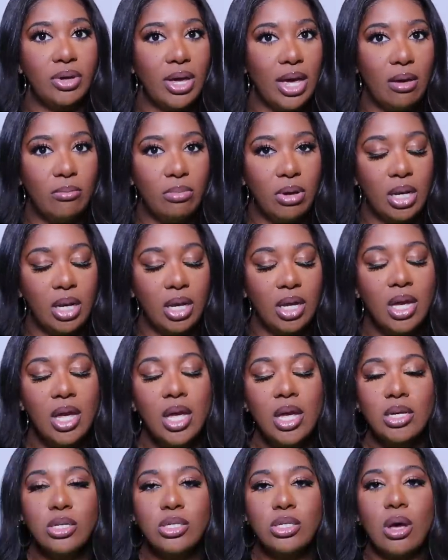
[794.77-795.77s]
You can't beat it.
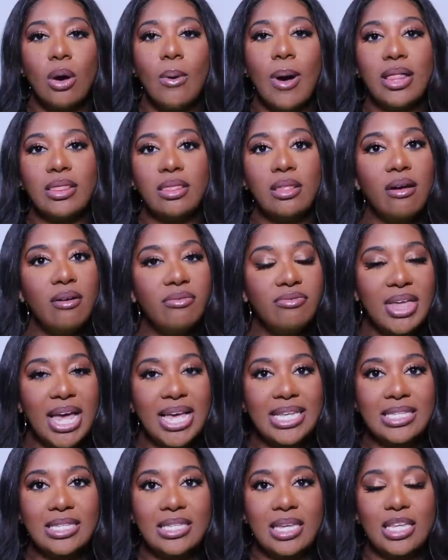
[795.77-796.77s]
So I love
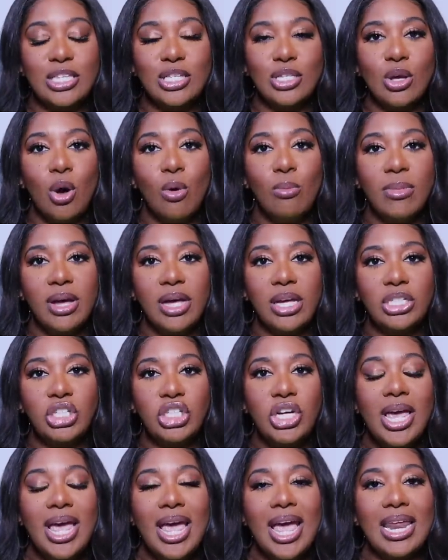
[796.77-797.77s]
that scent so
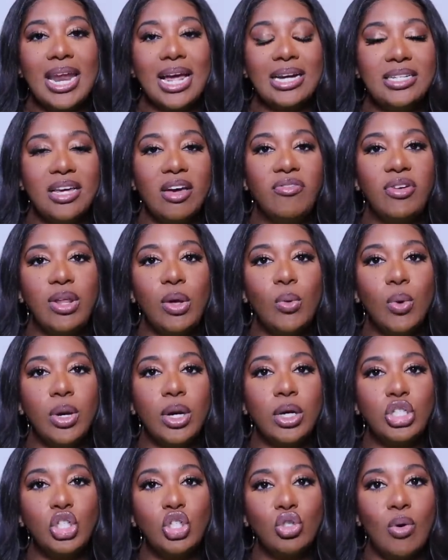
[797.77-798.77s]
much. And I definitely
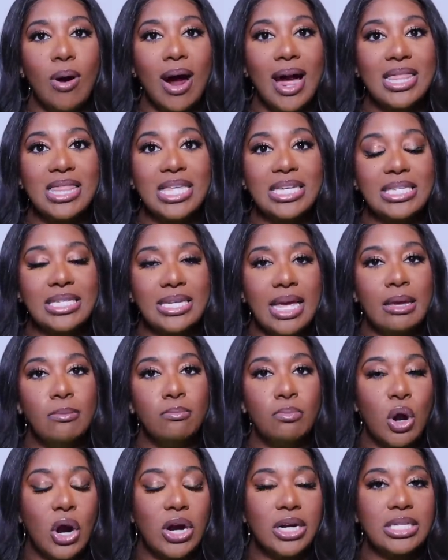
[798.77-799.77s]
want to try the
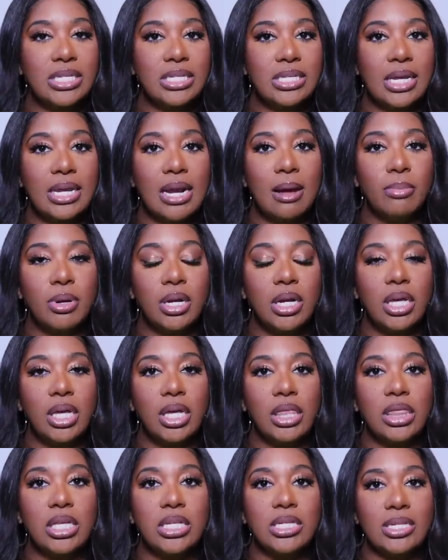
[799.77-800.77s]
St. Bart's scent. I'm going to
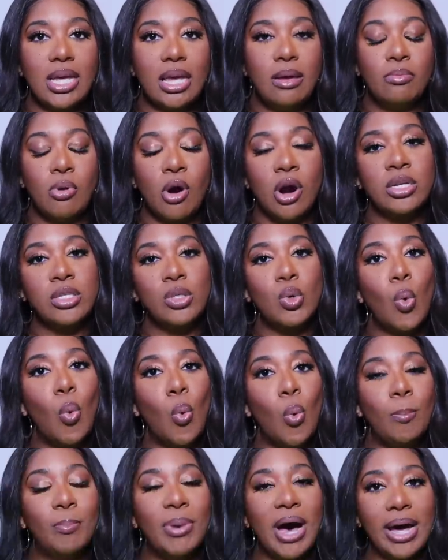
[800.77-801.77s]
get the St. Bart's
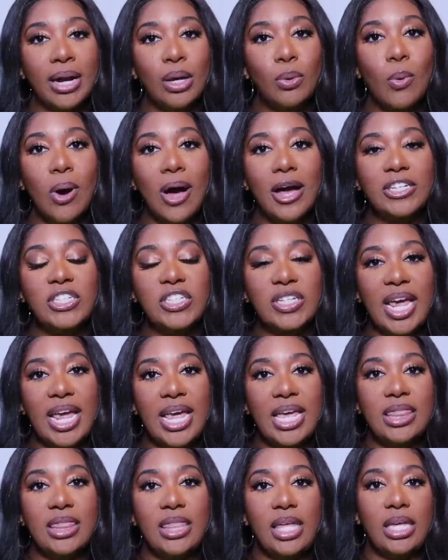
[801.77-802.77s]
body wash
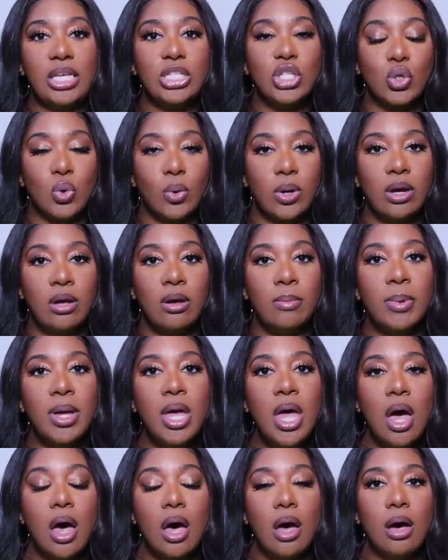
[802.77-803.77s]
and the scrub
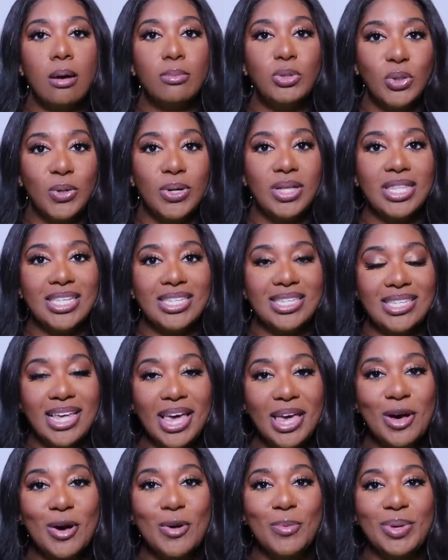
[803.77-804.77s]
um, during the
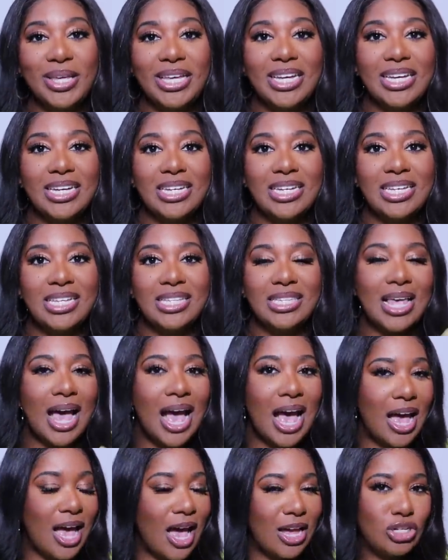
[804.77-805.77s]
sale because
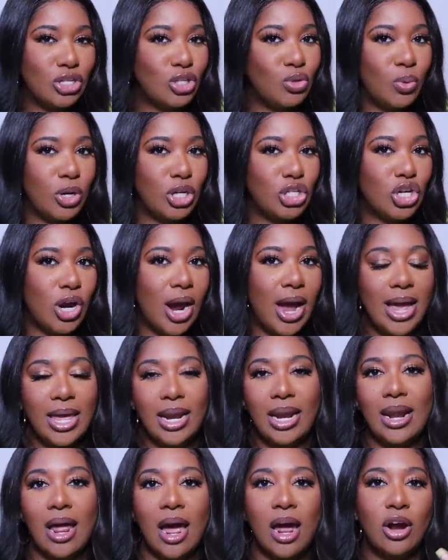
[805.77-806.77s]
I just want to try it.
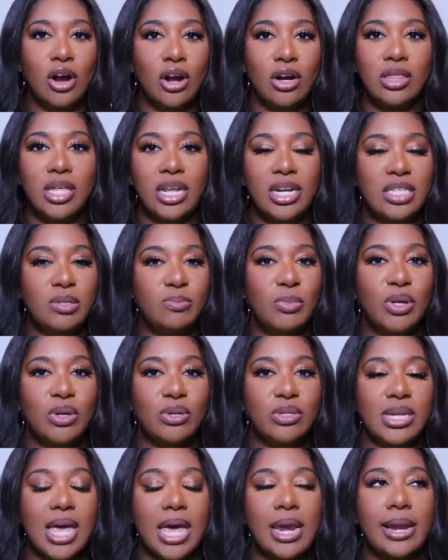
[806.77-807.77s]
And I heard that it
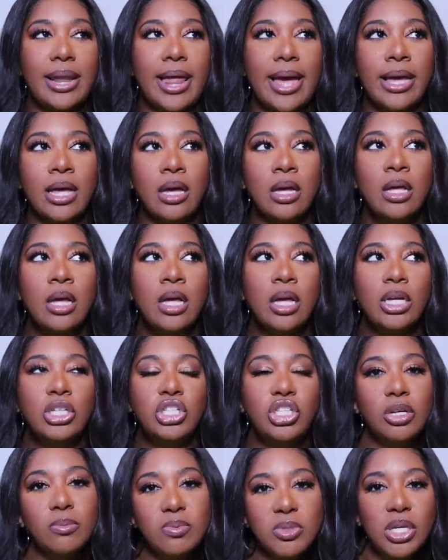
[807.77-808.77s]
smells kind of like
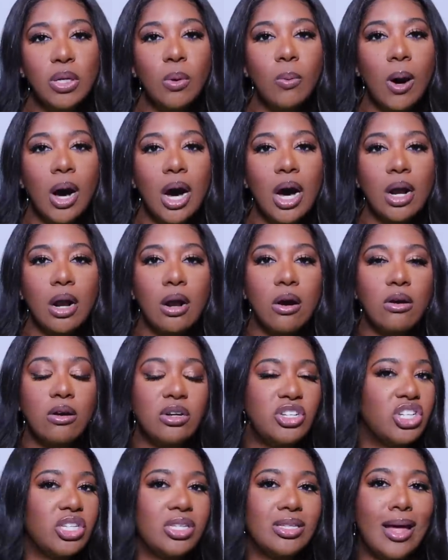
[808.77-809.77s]
gypsy water
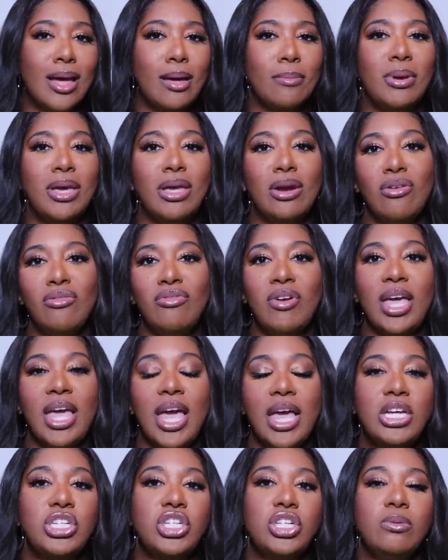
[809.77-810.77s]
or just like being on
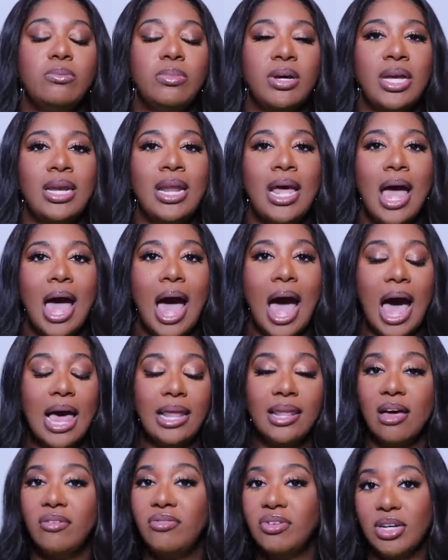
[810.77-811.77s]
vacation. But I
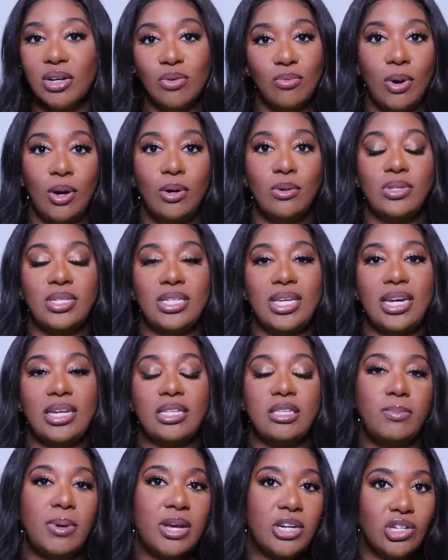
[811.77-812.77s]
love a good rose scent,
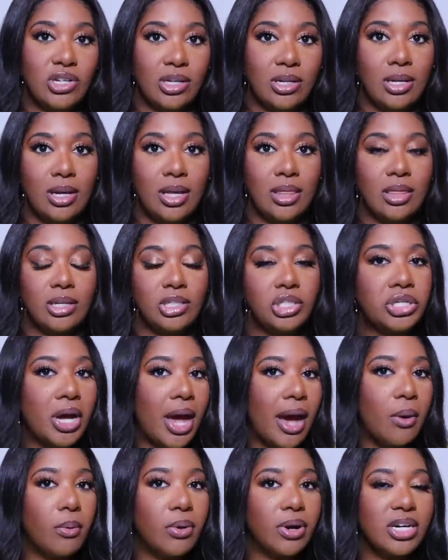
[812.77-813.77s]
especially in the
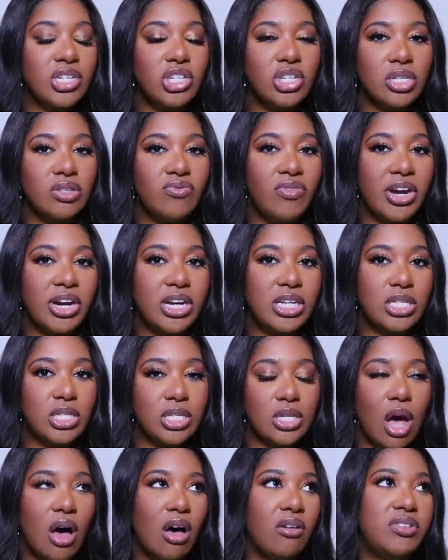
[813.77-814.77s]
shower. It's just very
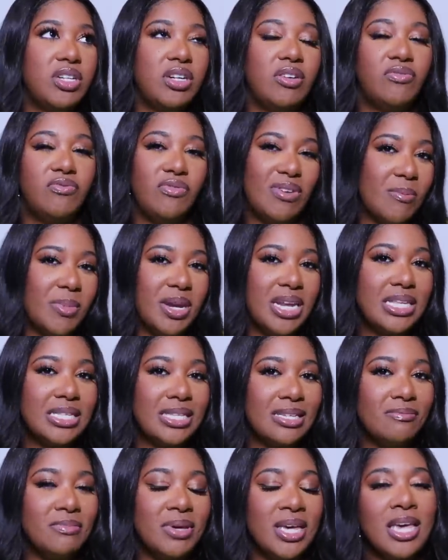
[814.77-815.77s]
soft and feminine
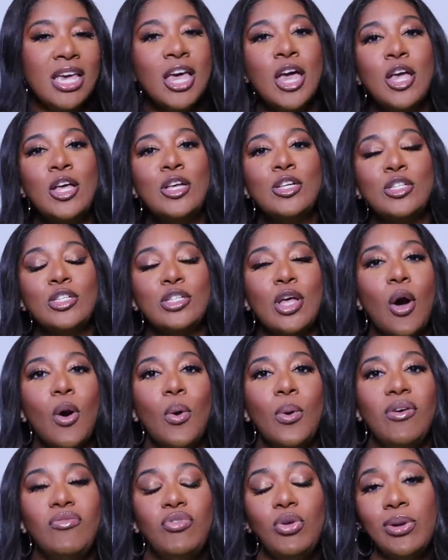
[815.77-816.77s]
to me.
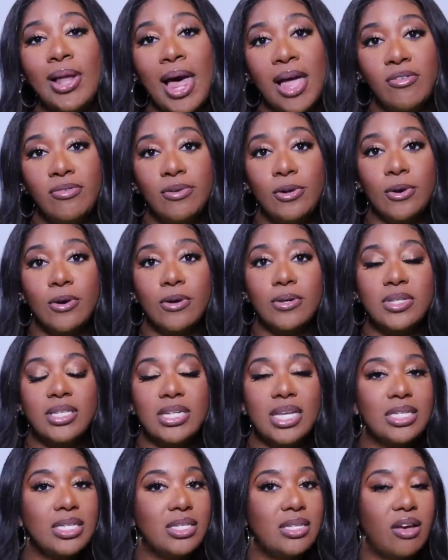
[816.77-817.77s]
So if you like floral
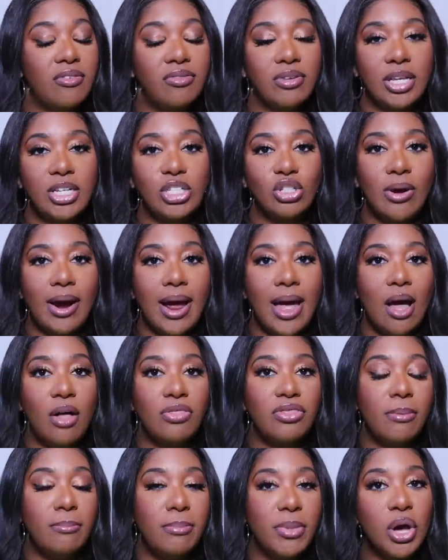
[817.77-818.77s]
scents, definitely try
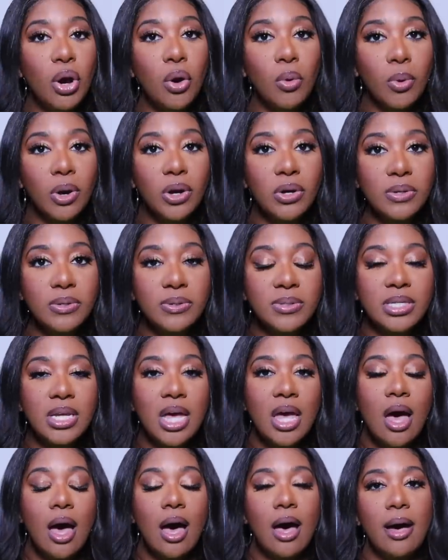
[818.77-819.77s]
out the Melrose
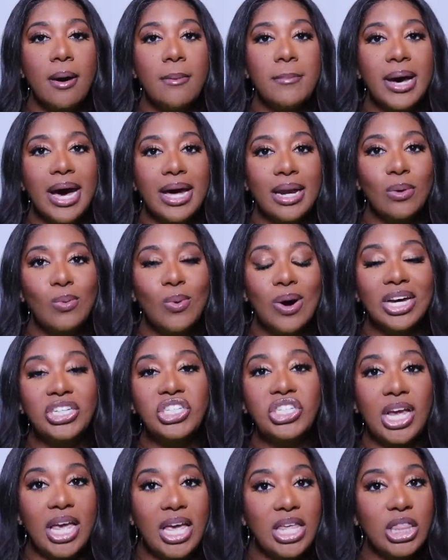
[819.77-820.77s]
um, body
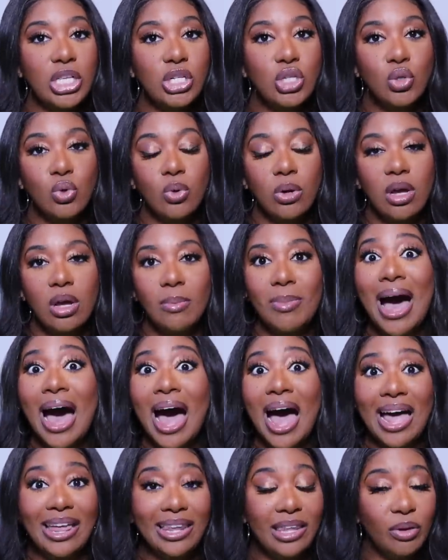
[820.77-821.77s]
wash and the scrub.
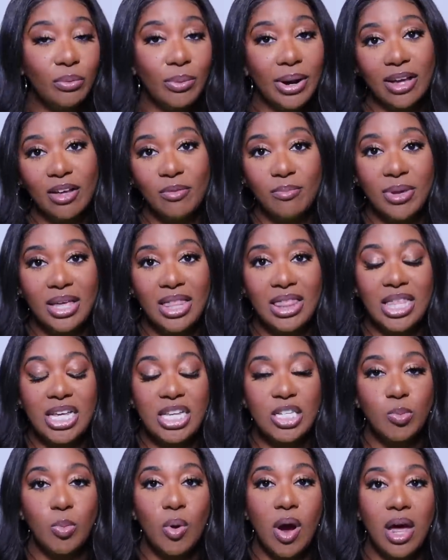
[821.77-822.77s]
Highly recommend
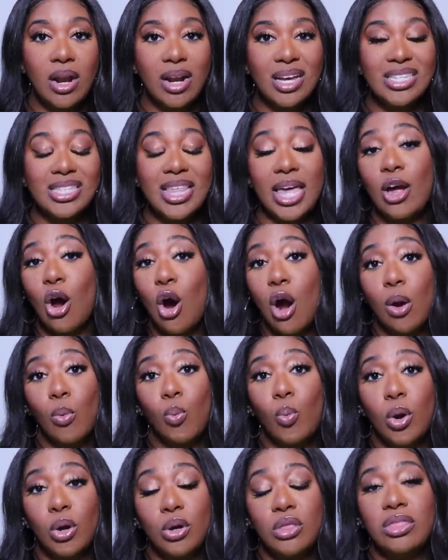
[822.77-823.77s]
these products. They
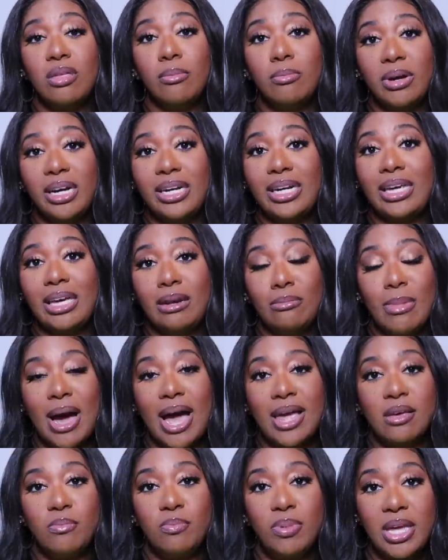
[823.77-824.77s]
are worth the money in
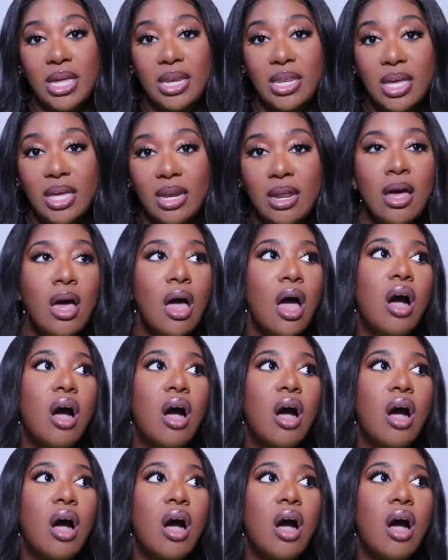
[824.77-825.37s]
my opinion.